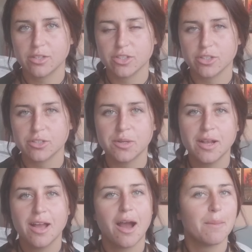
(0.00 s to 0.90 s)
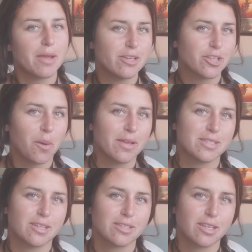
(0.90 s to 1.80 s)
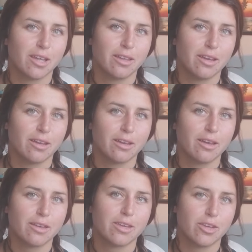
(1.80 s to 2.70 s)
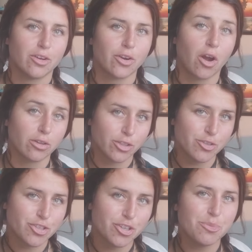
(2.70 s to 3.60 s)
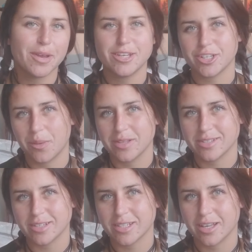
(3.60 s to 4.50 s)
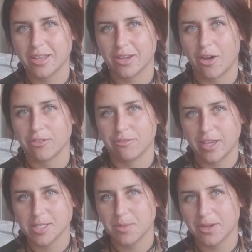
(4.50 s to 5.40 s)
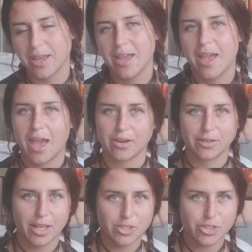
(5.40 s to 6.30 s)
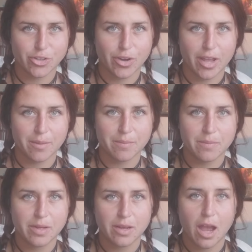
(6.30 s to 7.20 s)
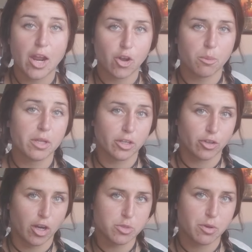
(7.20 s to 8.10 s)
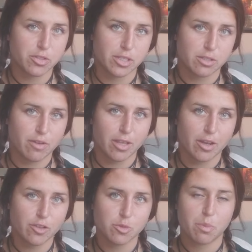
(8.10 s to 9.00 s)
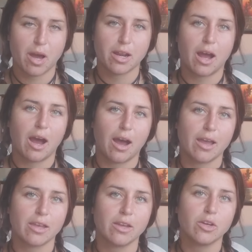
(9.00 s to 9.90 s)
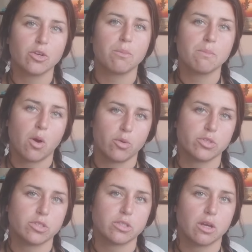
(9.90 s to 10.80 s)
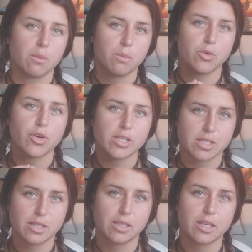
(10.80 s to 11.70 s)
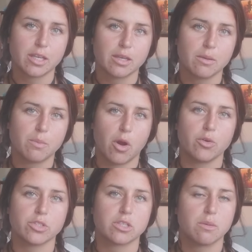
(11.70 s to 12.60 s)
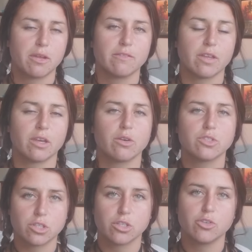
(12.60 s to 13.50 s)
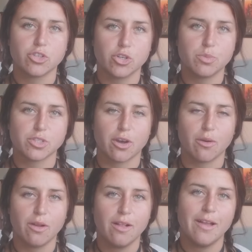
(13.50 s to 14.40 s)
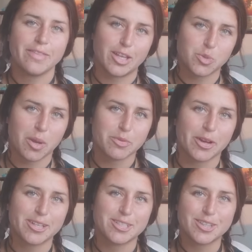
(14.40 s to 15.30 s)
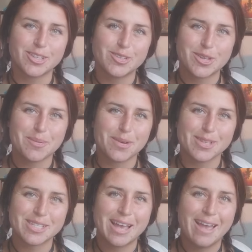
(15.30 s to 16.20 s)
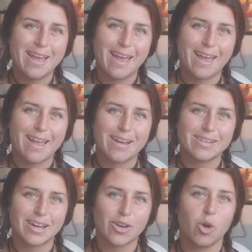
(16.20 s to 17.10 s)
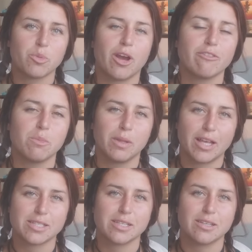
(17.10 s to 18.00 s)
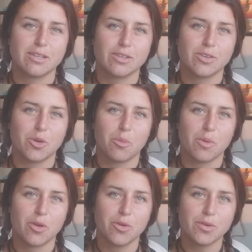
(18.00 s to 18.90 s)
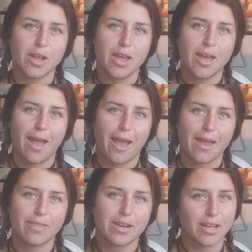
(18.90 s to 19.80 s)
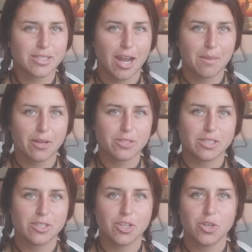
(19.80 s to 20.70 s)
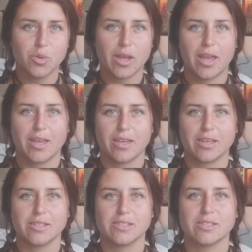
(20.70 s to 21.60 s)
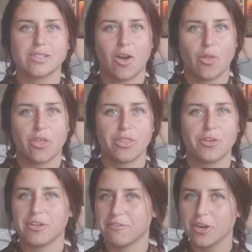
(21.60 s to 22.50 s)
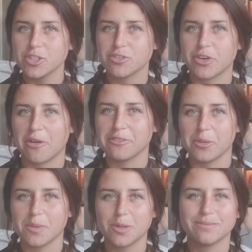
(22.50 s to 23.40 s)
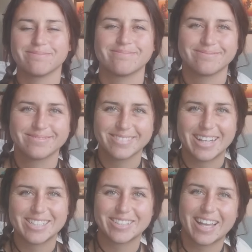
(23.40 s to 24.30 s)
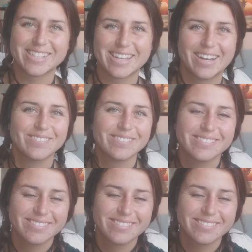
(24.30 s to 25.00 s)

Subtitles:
do, Indigo Instinct Healing here on YouTube, Indigo Instinct Healing on Facebook and on Instagram. I know I'm going to cross-post these videos, but I most presently post the main videos to YouTube, so that's why I'm talking to the YouTubers. And I hope you have a blessed new moon, and the next time I'll see you is on the 31st for our full moon. Until next time.